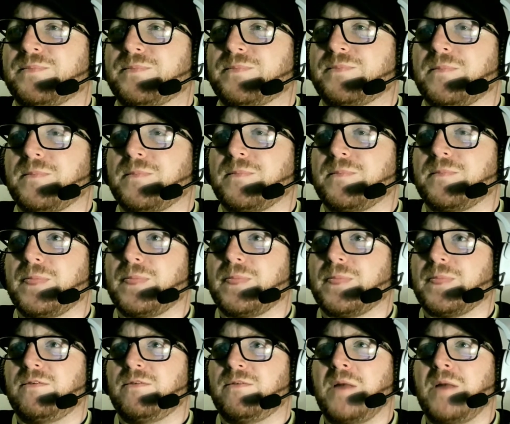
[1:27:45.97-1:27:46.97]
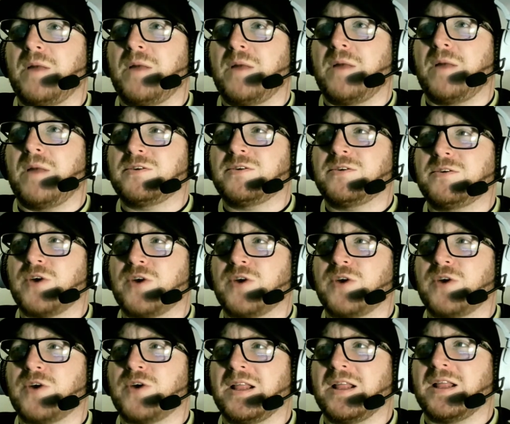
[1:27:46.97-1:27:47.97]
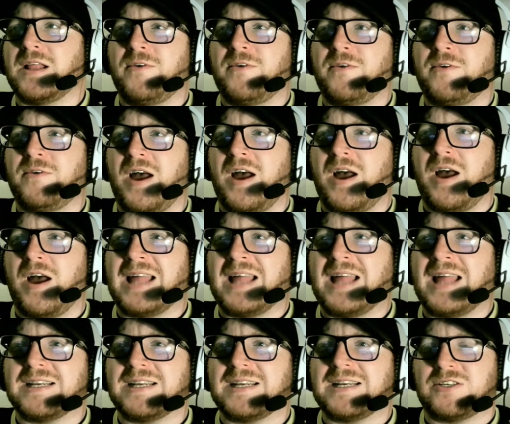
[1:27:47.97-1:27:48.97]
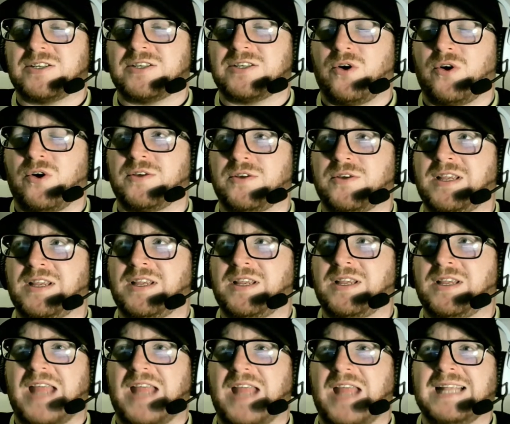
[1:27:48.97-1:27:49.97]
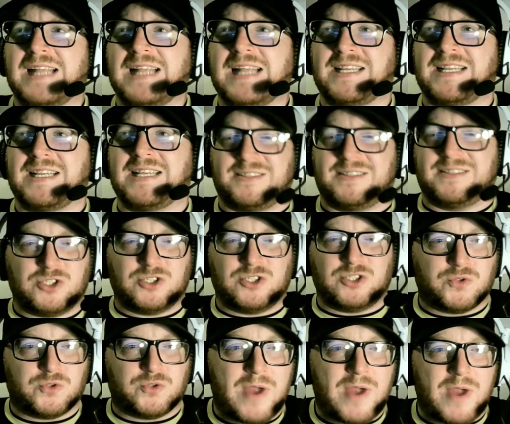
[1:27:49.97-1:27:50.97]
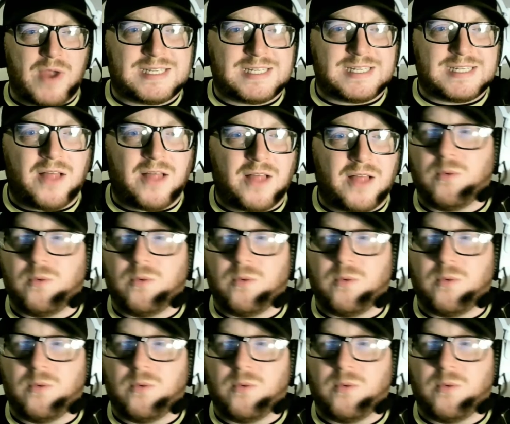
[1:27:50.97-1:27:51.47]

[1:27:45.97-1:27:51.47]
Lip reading: Fleming tried a little bit of an Alex sort of. He just hit it straight at the wall.